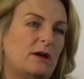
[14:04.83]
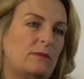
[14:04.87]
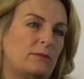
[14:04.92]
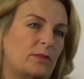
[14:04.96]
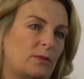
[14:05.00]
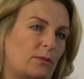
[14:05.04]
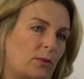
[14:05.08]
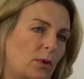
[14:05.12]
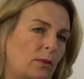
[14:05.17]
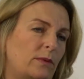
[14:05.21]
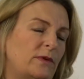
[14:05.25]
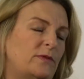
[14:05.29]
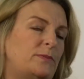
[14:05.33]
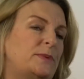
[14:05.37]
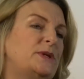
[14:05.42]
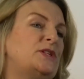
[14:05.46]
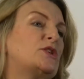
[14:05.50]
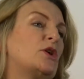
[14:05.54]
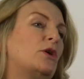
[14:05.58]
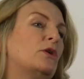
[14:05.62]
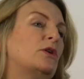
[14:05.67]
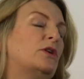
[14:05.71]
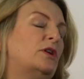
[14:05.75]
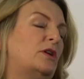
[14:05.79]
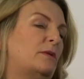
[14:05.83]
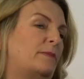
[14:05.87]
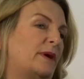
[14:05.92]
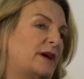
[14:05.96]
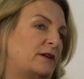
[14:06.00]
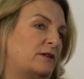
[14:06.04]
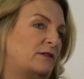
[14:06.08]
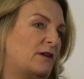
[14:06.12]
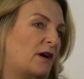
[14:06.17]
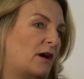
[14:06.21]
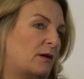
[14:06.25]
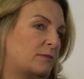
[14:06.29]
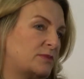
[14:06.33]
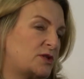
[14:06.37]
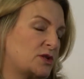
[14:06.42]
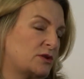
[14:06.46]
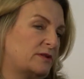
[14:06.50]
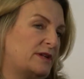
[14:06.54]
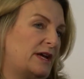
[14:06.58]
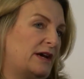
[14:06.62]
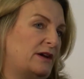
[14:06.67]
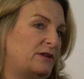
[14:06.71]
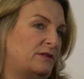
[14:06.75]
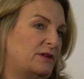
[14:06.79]
But what we've been talking about up till
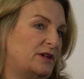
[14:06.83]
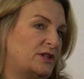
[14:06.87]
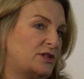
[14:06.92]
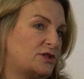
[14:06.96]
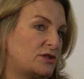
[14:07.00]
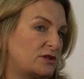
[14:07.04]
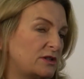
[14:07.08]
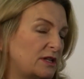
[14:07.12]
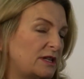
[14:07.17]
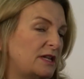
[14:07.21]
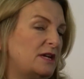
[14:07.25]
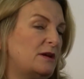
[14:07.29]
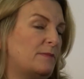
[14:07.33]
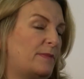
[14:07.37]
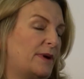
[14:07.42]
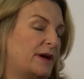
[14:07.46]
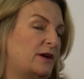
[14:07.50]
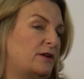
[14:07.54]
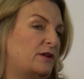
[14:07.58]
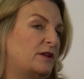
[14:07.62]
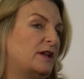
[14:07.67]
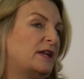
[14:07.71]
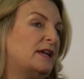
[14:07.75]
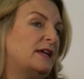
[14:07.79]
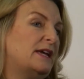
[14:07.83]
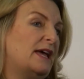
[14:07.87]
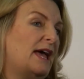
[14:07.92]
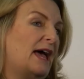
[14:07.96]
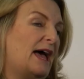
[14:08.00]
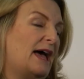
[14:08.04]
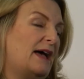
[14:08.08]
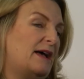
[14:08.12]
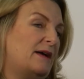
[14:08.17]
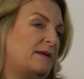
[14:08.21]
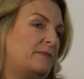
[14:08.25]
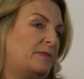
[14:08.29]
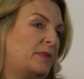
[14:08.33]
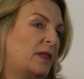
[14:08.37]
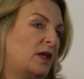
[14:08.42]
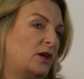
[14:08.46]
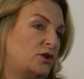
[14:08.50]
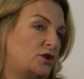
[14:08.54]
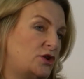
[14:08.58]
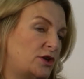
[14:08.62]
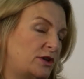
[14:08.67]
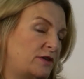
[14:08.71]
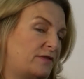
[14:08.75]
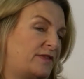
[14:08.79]
now is really about
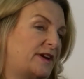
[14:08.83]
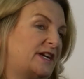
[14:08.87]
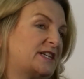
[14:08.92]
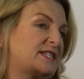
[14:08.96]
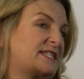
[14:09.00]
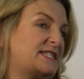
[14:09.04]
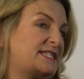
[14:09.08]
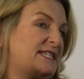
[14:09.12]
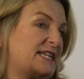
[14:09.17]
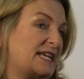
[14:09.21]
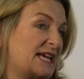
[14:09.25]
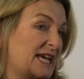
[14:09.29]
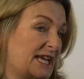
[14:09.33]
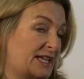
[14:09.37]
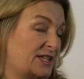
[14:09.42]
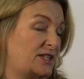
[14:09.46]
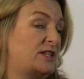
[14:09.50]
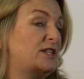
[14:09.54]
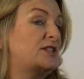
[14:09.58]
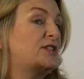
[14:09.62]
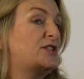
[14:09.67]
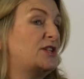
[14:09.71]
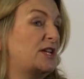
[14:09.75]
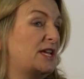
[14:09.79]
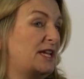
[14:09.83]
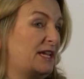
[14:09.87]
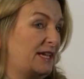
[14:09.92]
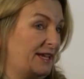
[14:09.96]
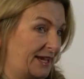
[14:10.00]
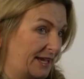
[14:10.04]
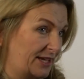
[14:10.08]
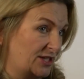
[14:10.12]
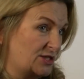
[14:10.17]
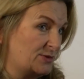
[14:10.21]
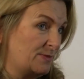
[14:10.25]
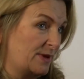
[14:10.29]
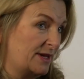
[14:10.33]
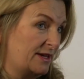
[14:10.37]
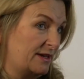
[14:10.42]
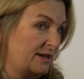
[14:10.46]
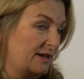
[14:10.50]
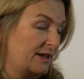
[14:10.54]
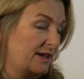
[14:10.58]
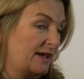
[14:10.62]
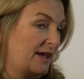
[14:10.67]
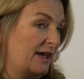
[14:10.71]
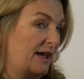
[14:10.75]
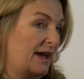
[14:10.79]
university industry engagement.
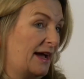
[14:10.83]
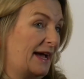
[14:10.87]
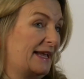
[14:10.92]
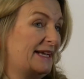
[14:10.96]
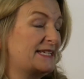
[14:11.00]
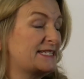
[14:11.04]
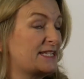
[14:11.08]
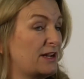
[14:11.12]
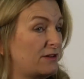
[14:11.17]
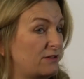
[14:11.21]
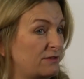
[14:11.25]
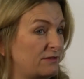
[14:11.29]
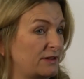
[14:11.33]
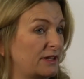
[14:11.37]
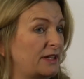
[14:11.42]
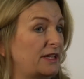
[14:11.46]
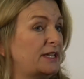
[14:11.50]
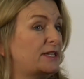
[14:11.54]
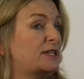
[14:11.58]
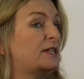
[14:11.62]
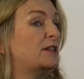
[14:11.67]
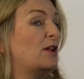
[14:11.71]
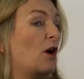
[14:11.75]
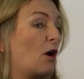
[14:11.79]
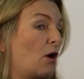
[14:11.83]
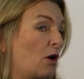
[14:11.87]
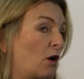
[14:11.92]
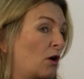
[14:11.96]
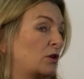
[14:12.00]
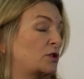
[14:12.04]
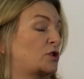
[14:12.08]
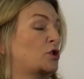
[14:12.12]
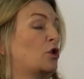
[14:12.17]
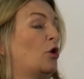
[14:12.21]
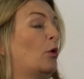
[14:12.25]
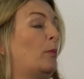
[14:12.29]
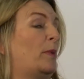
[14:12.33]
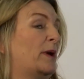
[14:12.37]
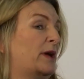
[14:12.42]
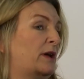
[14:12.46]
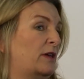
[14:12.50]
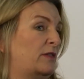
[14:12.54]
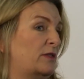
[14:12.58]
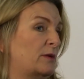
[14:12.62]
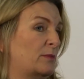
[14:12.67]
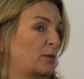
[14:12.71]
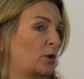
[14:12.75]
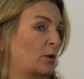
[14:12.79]
And it's a really hot topic
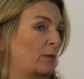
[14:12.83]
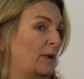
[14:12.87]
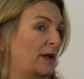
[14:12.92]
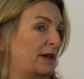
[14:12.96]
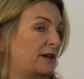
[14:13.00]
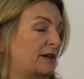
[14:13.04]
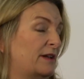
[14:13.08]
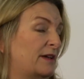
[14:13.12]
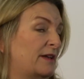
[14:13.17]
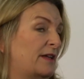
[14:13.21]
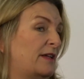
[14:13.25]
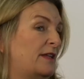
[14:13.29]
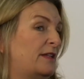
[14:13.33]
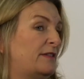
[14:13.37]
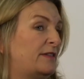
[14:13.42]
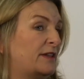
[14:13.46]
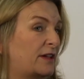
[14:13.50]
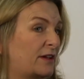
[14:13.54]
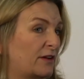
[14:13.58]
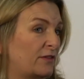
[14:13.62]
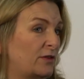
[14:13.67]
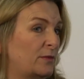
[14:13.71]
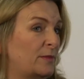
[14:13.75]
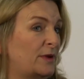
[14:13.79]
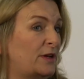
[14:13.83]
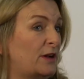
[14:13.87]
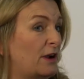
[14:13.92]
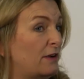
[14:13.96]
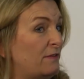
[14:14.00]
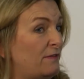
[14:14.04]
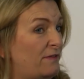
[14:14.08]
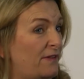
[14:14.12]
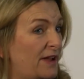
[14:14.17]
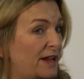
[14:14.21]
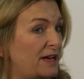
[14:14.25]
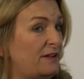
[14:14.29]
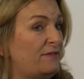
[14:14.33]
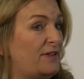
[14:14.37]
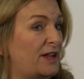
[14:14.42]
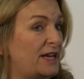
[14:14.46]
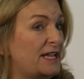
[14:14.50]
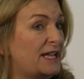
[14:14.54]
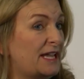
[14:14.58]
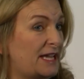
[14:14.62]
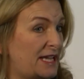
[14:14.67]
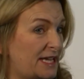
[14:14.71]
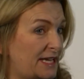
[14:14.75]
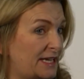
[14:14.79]
at the moment. The government are very, very
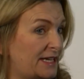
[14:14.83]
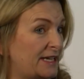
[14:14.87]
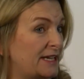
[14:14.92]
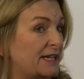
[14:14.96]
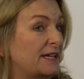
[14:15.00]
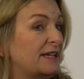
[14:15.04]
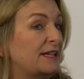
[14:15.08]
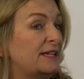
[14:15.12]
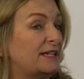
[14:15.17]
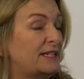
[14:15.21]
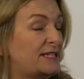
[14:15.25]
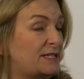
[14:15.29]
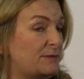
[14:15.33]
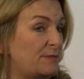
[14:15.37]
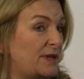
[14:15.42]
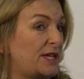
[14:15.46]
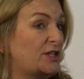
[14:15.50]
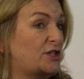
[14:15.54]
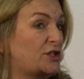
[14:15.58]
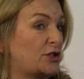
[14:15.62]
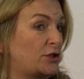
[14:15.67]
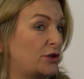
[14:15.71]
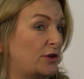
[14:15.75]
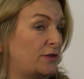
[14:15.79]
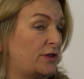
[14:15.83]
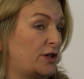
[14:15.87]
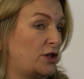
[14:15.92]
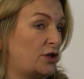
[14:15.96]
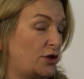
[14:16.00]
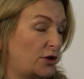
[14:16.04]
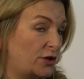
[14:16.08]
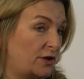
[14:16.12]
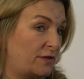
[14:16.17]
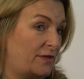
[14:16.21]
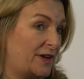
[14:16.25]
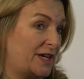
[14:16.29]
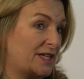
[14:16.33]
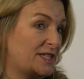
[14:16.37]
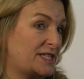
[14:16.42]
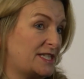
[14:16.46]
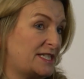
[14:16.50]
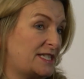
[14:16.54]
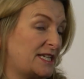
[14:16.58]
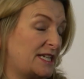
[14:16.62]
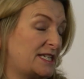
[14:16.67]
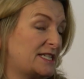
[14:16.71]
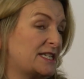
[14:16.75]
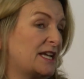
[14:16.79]
keen to make sure that
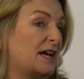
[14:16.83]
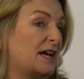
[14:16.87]
universities